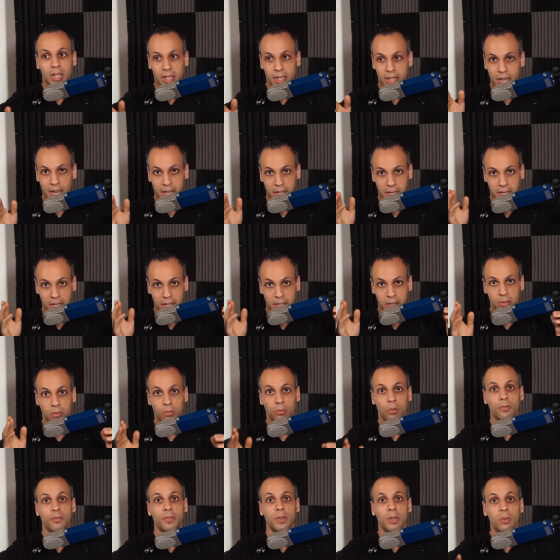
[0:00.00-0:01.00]
that the
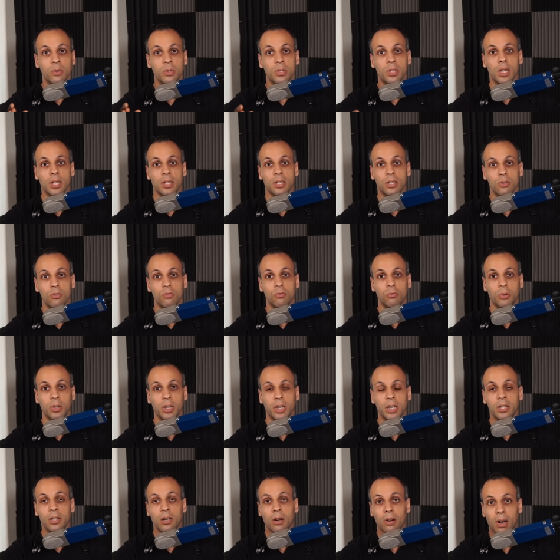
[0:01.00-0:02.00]
reviews that you
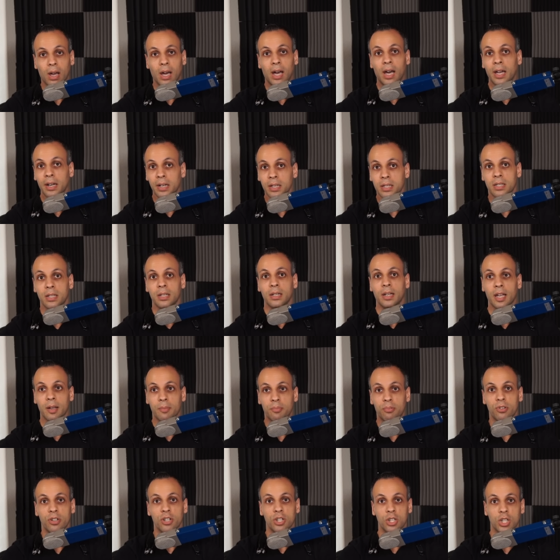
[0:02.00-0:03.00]
read are honest, and I
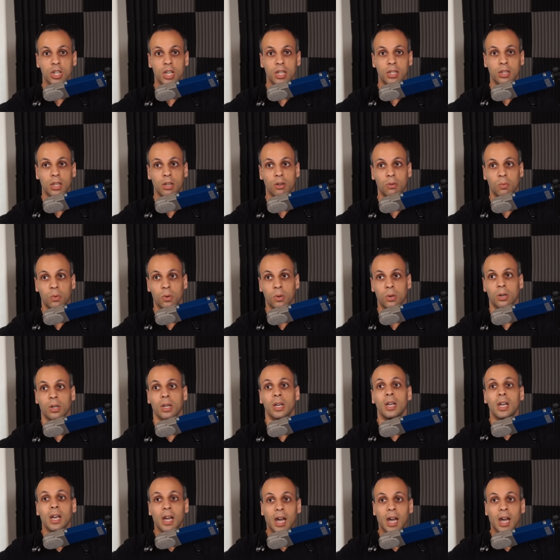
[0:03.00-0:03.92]
appreciate their work.